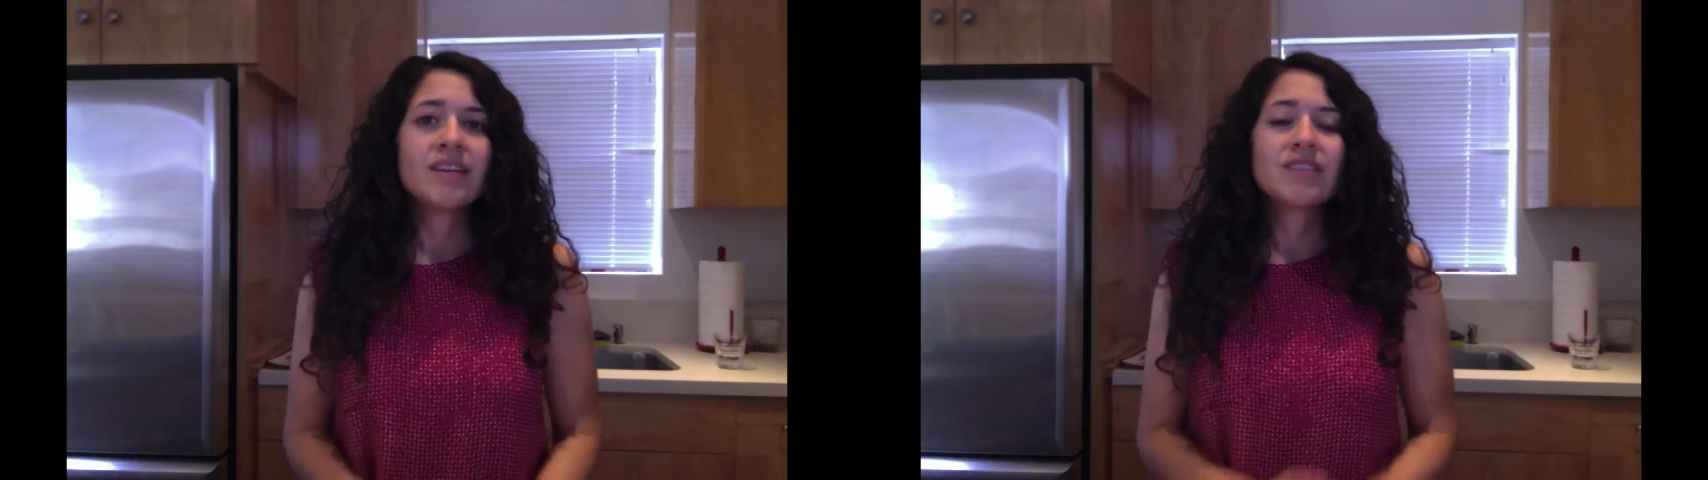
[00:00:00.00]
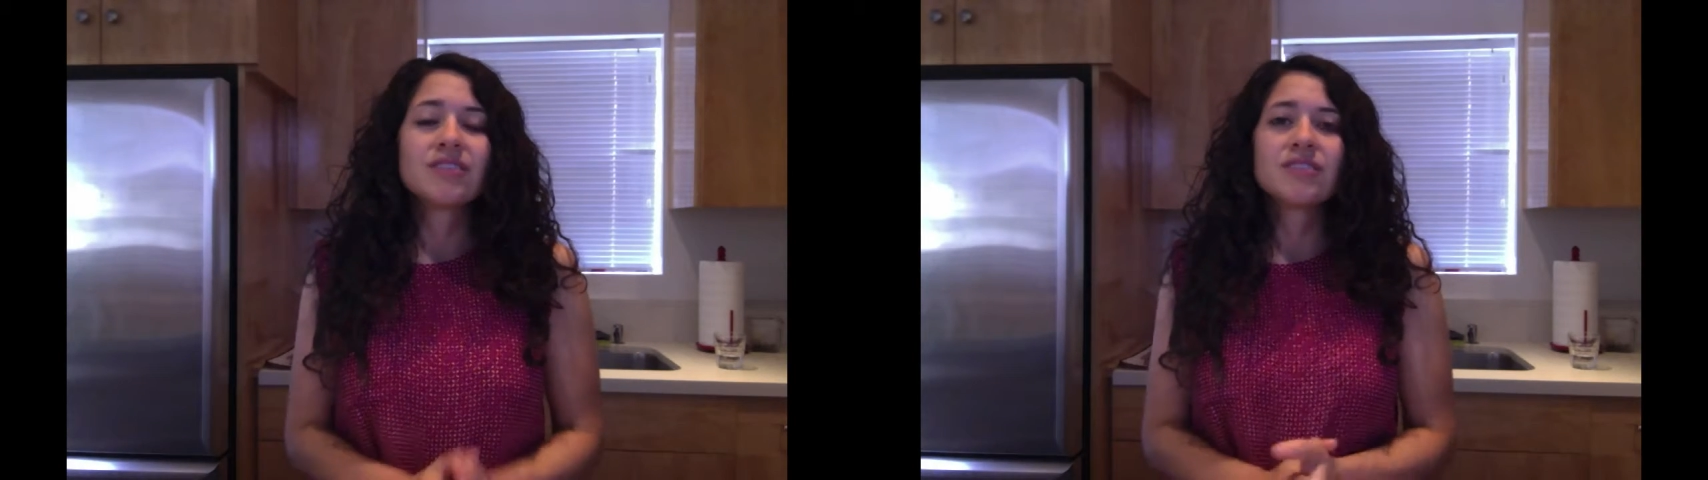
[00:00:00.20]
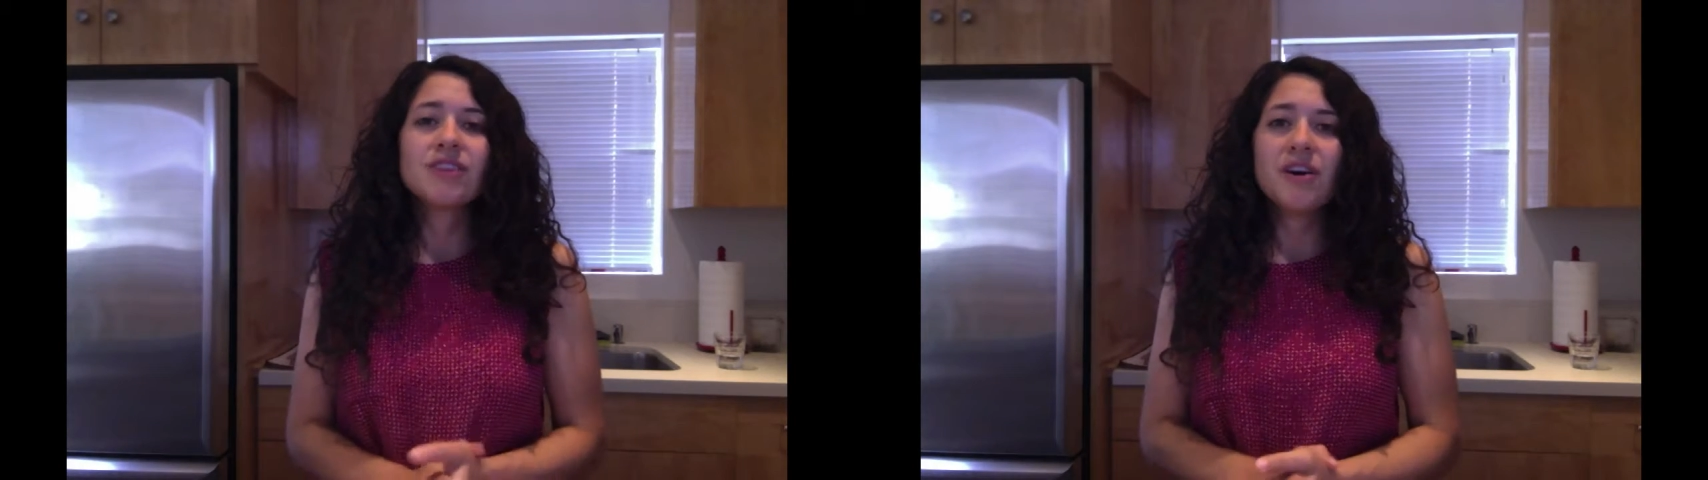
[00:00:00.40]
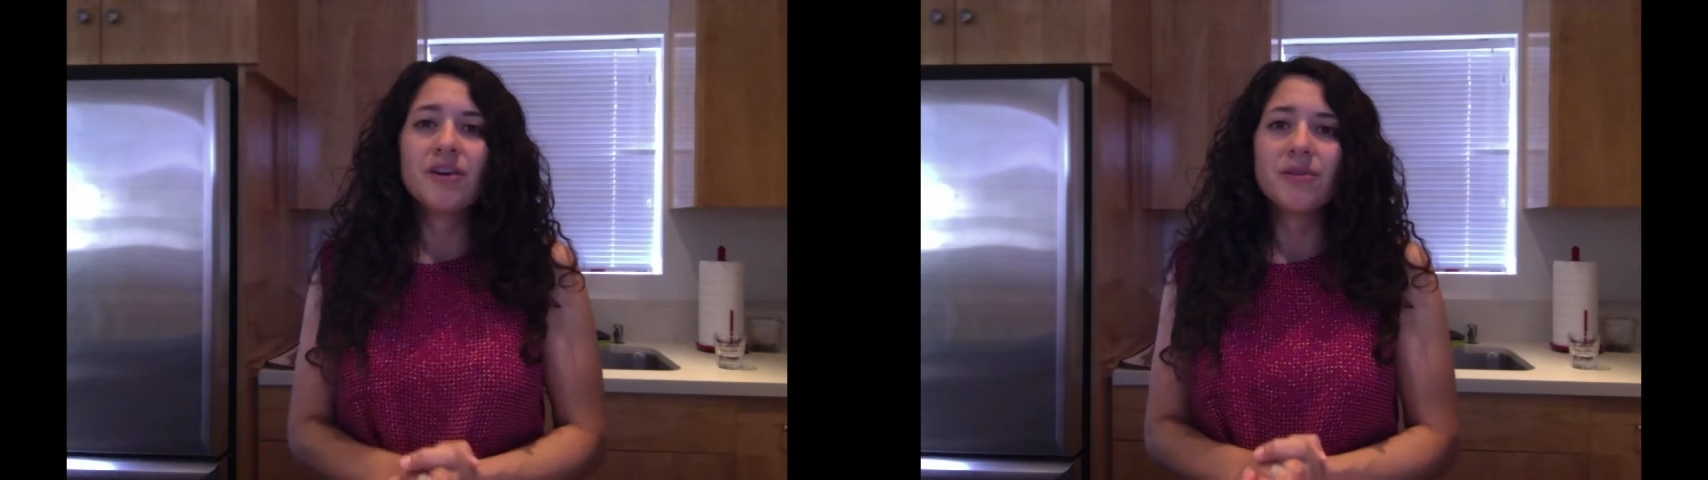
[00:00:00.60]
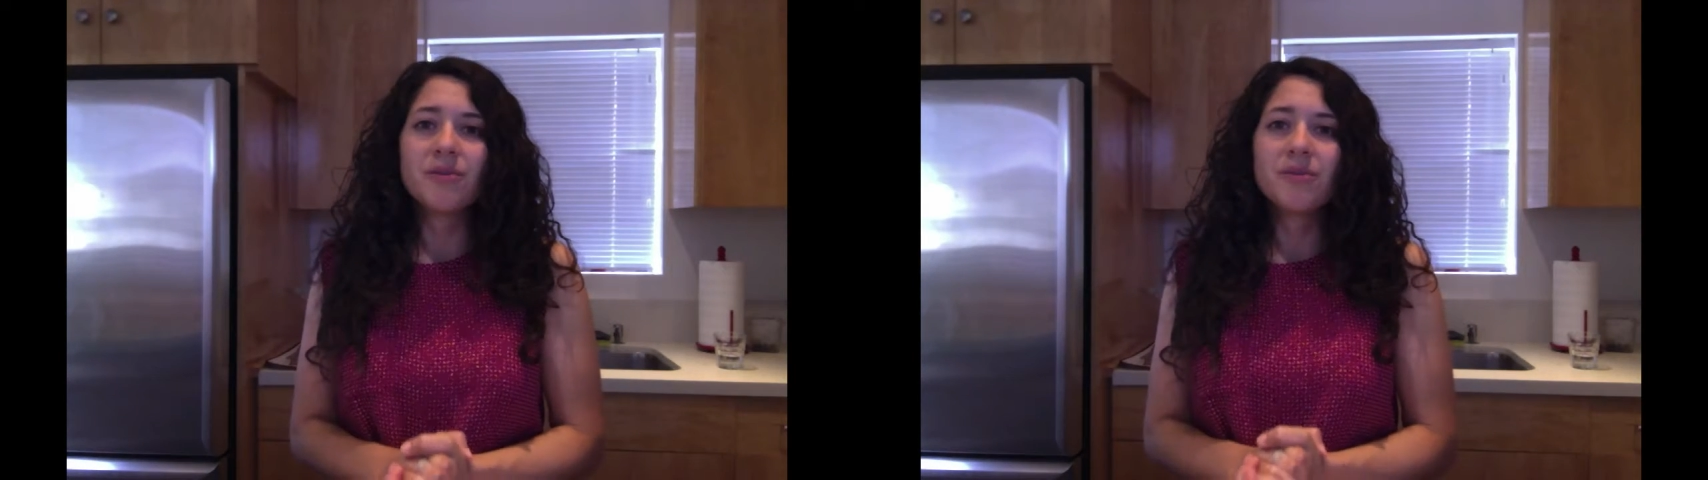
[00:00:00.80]

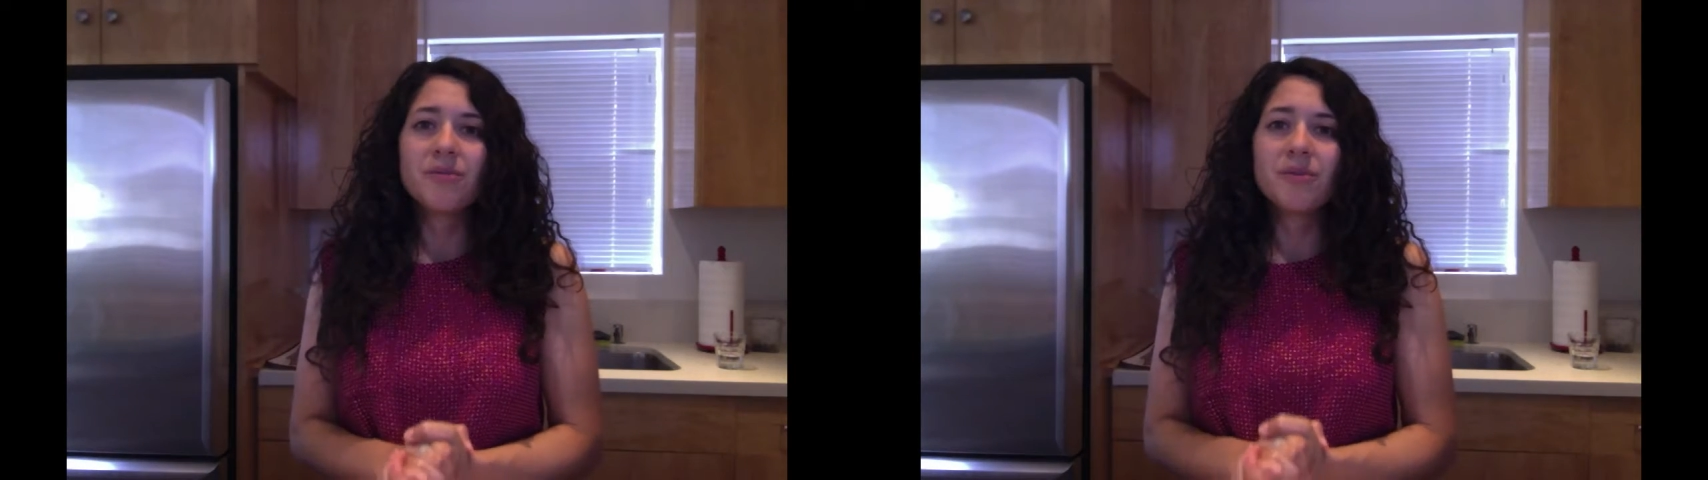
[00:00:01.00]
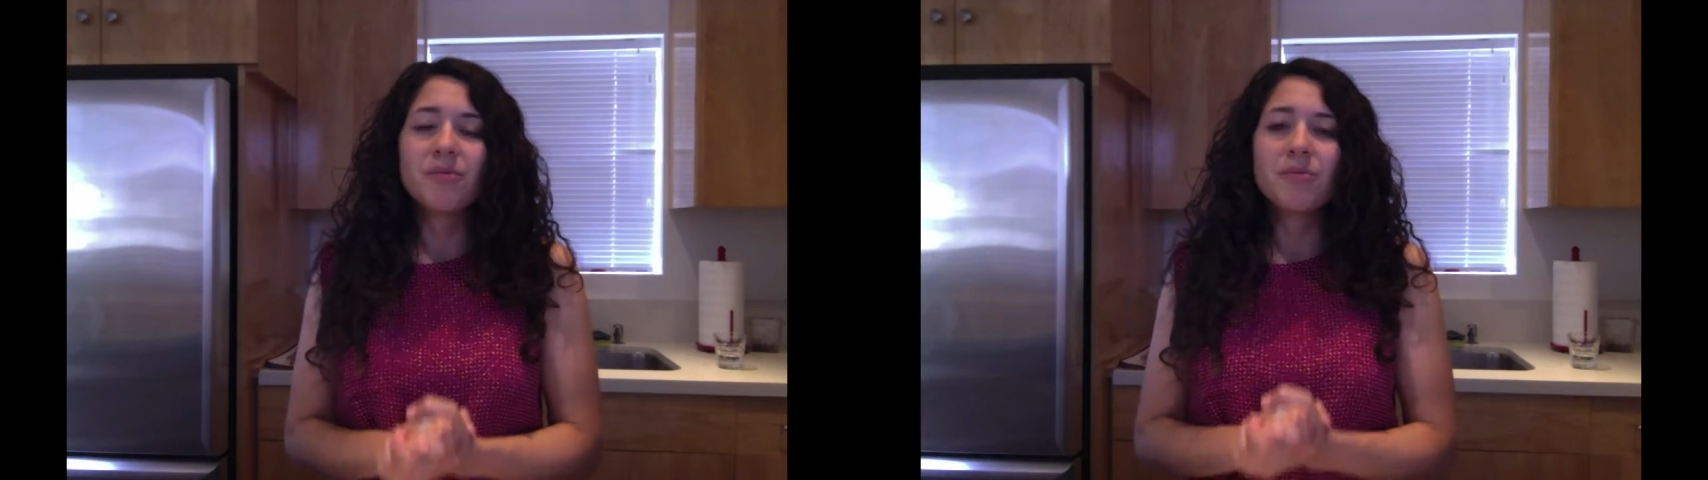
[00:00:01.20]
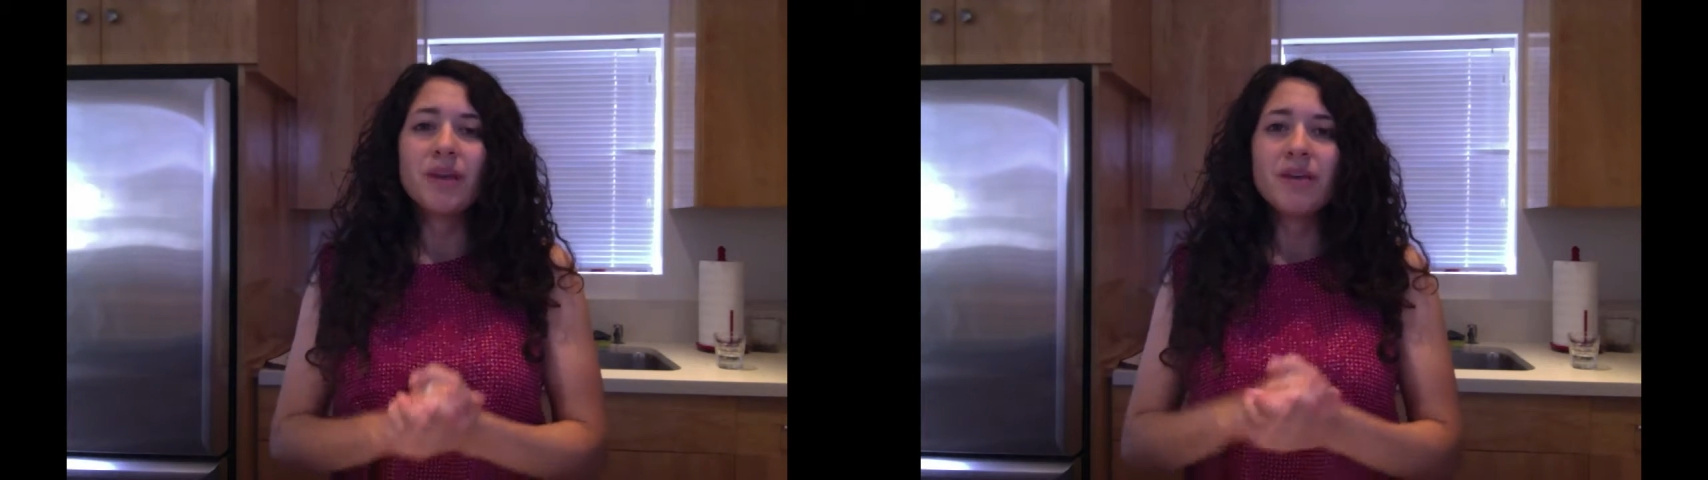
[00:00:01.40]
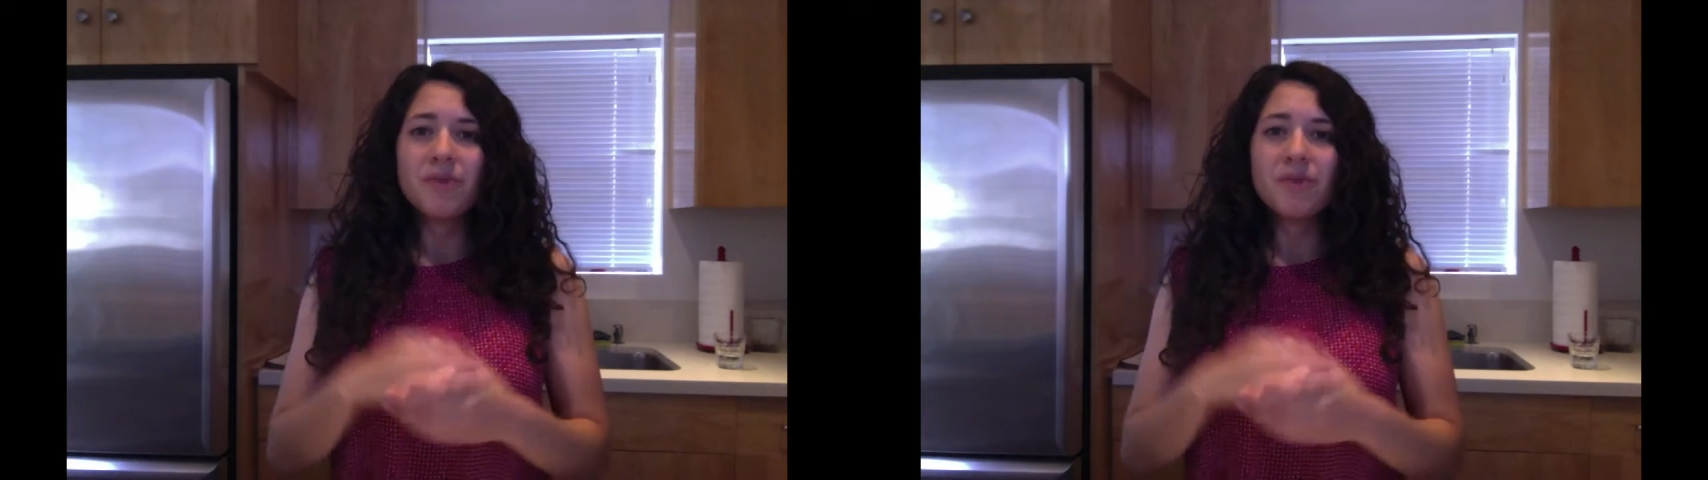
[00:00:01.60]
So what we